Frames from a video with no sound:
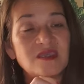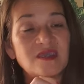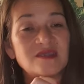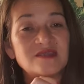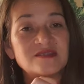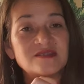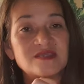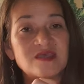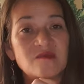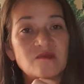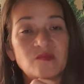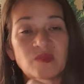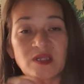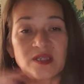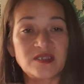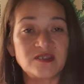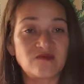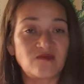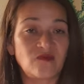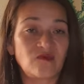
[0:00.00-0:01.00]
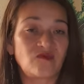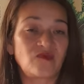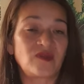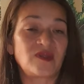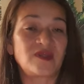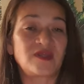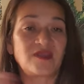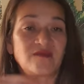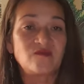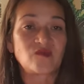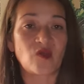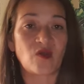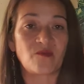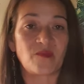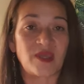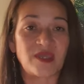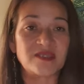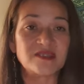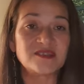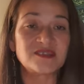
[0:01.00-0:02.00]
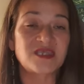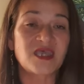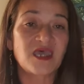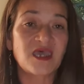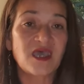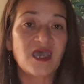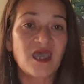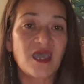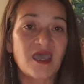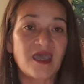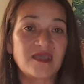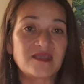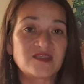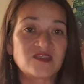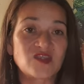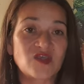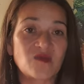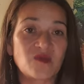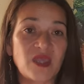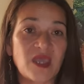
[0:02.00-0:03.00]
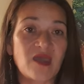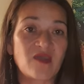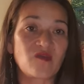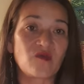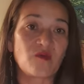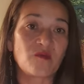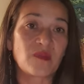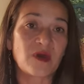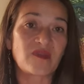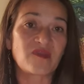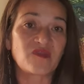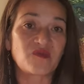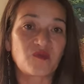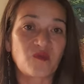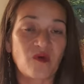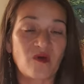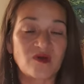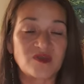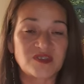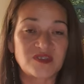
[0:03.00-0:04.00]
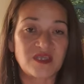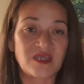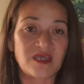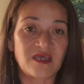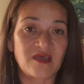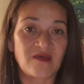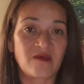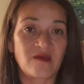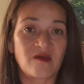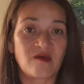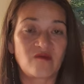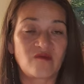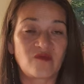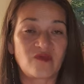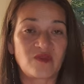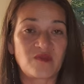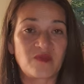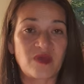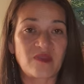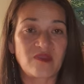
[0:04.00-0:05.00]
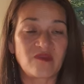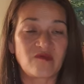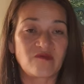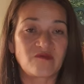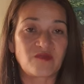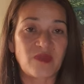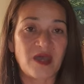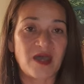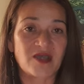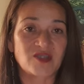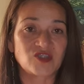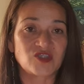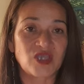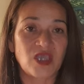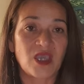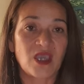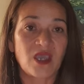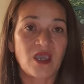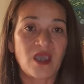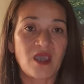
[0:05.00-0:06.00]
And please feel free to leave comments and tell me how your month was for the month of March.